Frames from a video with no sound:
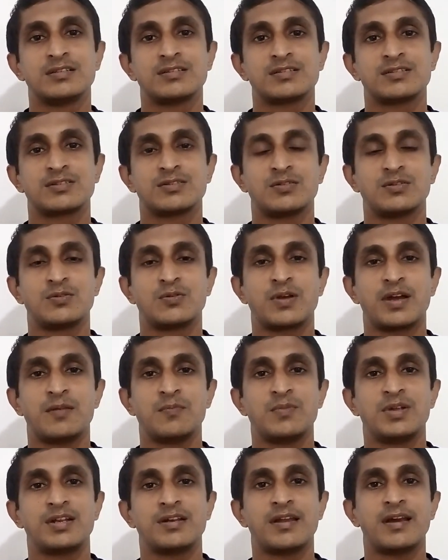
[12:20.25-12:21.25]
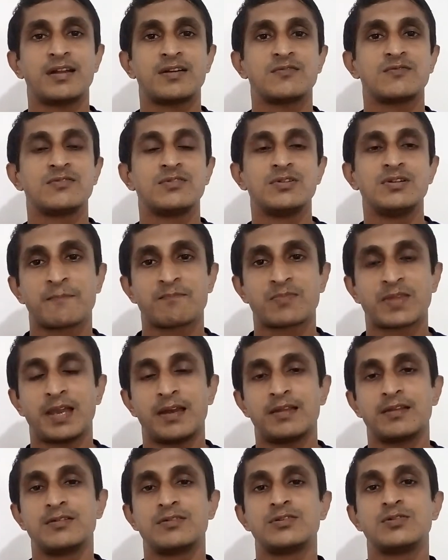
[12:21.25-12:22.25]
So you can be tactful
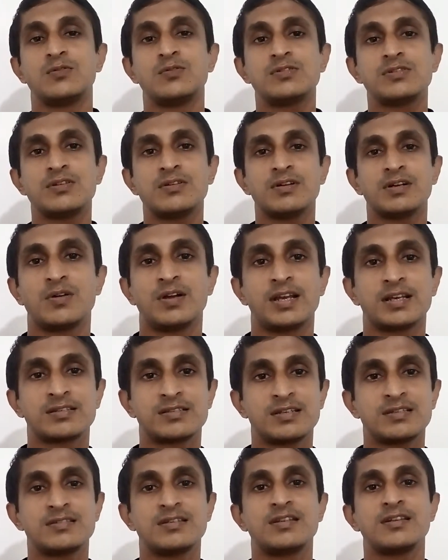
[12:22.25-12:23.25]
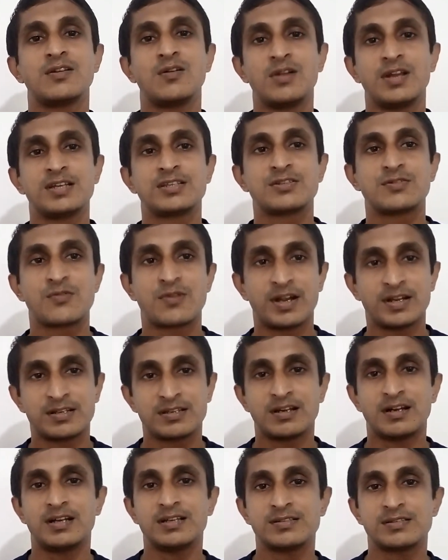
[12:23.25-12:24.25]
and use your existing knowledge to write the
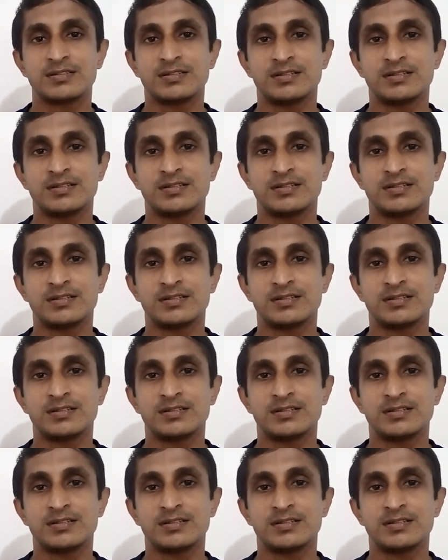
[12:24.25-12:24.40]
answer.